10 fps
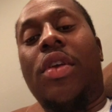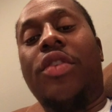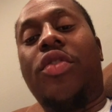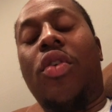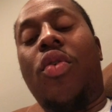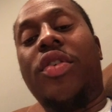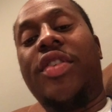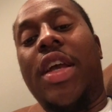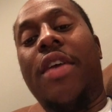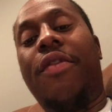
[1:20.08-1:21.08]
And so the Lord's
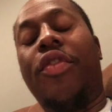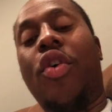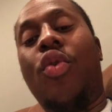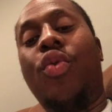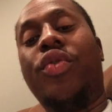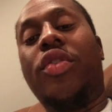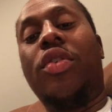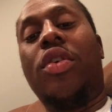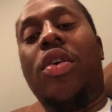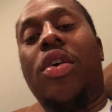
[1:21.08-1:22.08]
saying for those
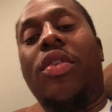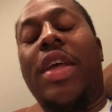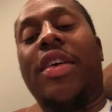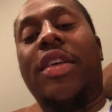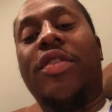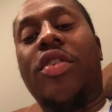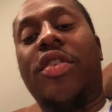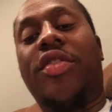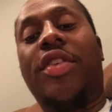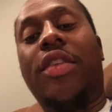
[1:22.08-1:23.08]
that is
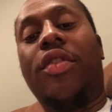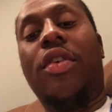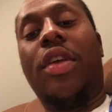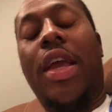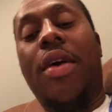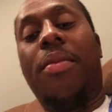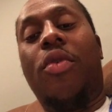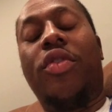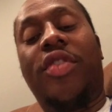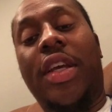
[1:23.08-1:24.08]
going to seek him
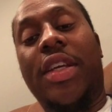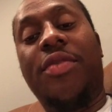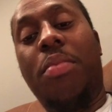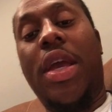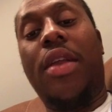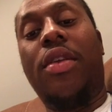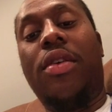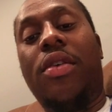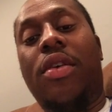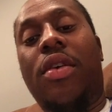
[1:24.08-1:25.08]
or seek his men,
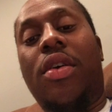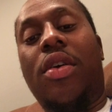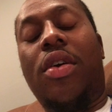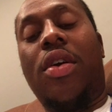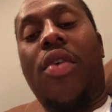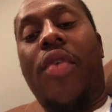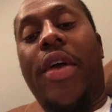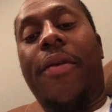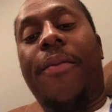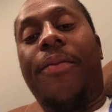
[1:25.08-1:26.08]
all
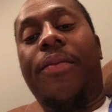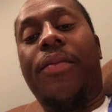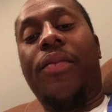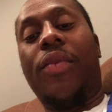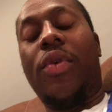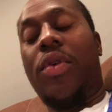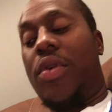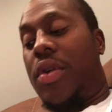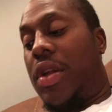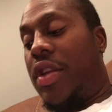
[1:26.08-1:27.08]
right,
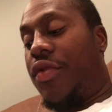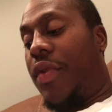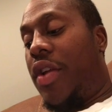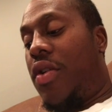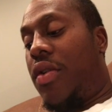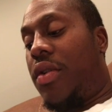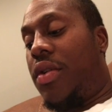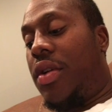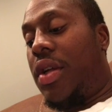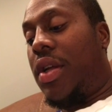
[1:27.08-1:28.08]
and let's read on.
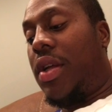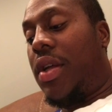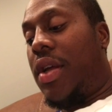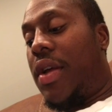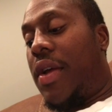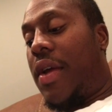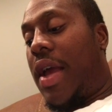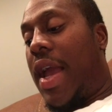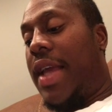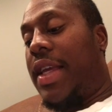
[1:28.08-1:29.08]

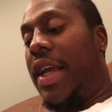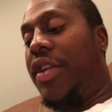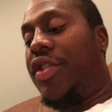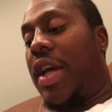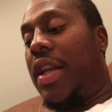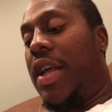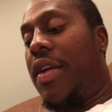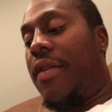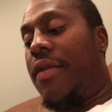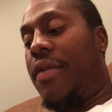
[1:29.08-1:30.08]
And ye shall
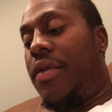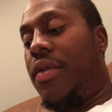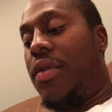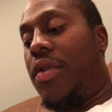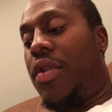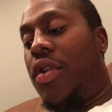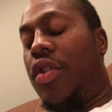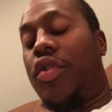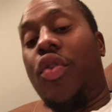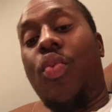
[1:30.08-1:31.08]
live.
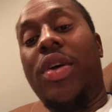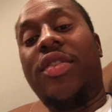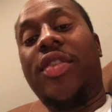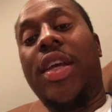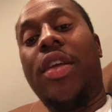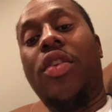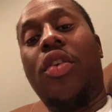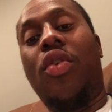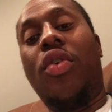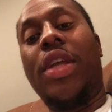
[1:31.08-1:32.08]
So the ones seeking
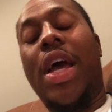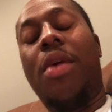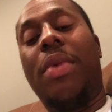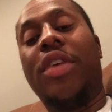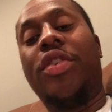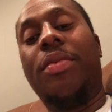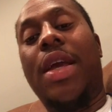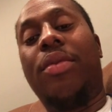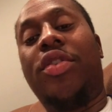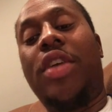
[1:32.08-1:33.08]
the Lord Yahweh Shem
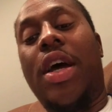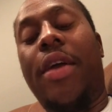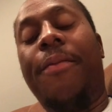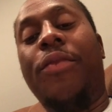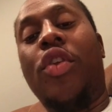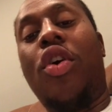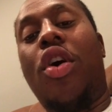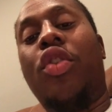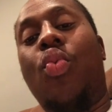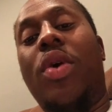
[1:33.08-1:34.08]
Yahweh Shai
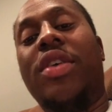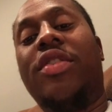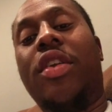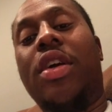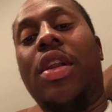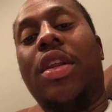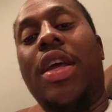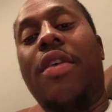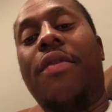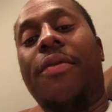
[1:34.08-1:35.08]
are the ones that are going to
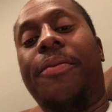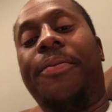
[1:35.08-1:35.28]
live.